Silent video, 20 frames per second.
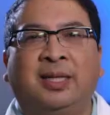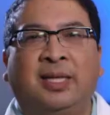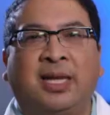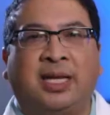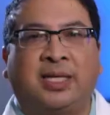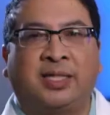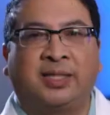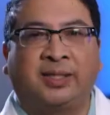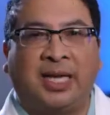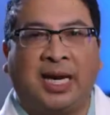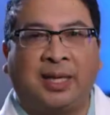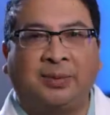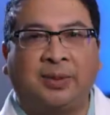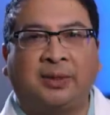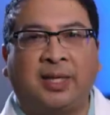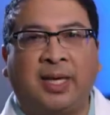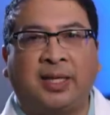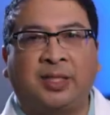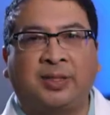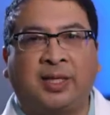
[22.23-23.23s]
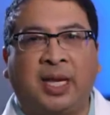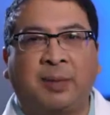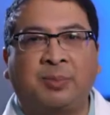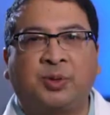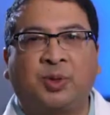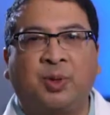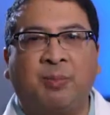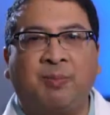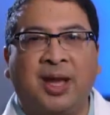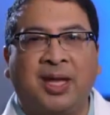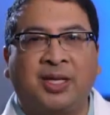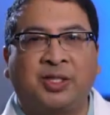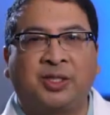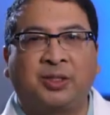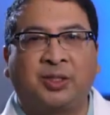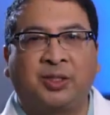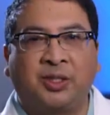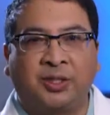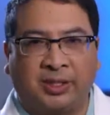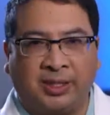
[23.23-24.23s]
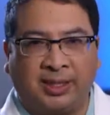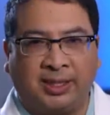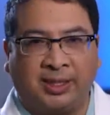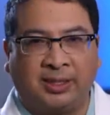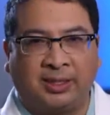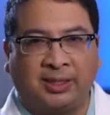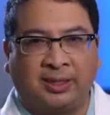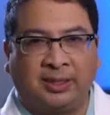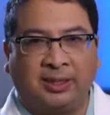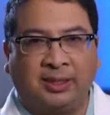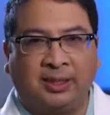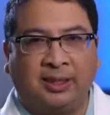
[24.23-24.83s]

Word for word: it's time to take steps to manage the disease.